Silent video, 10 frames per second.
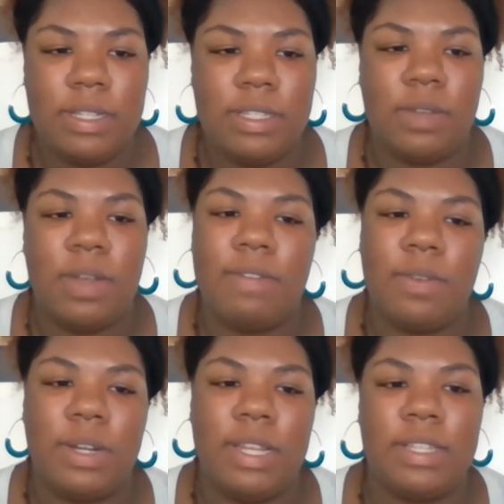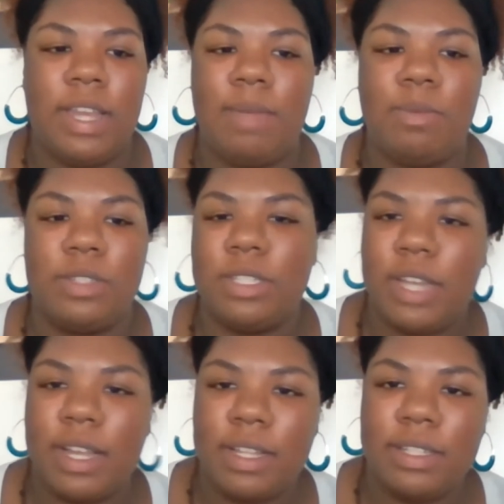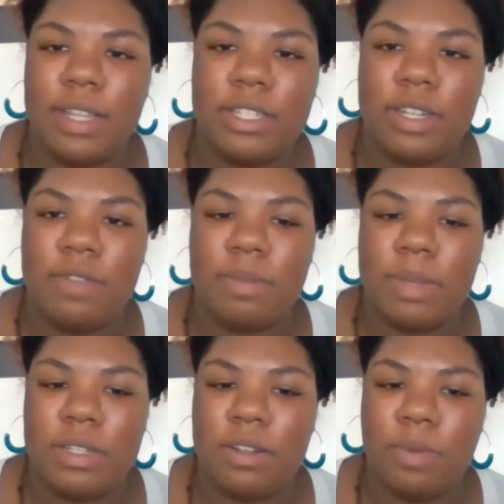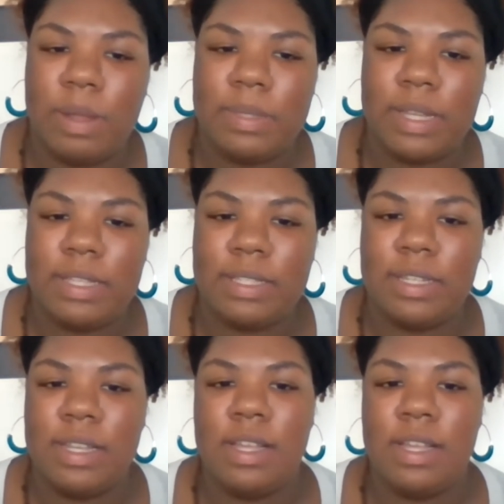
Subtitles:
so everyone isn't able to check election information on websites.